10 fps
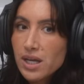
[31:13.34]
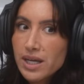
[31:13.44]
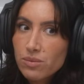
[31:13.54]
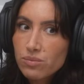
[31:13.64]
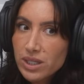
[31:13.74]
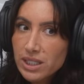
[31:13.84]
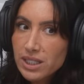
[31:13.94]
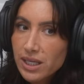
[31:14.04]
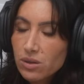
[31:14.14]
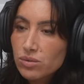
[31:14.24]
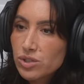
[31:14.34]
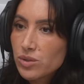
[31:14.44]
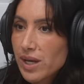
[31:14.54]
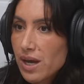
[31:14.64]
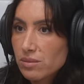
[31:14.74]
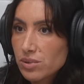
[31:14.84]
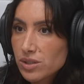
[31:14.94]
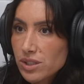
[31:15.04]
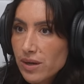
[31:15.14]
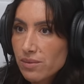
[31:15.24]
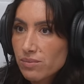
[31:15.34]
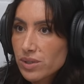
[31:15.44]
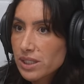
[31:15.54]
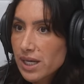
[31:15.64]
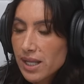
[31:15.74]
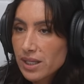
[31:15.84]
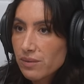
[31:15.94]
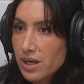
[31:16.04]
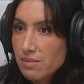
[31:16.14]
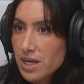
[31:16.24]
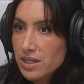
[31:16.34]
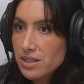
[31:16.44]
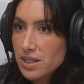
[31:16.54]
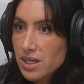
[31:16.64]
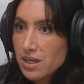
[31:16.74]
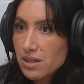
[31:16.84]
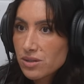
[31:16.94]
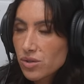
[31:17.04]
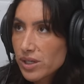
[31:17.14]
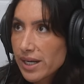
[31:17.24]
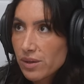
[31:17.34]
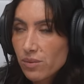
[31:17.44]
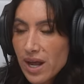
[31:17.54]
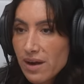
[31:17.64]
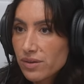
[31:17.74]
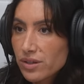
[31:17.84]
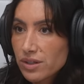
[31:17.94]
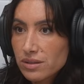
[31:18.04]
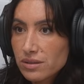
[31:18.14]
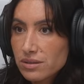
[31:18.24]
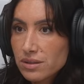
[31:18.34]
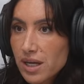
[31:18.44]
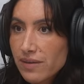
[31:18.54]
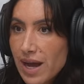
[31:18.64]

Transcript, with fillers: it really like holds you accountable so i really highly recommend creating whatever kind of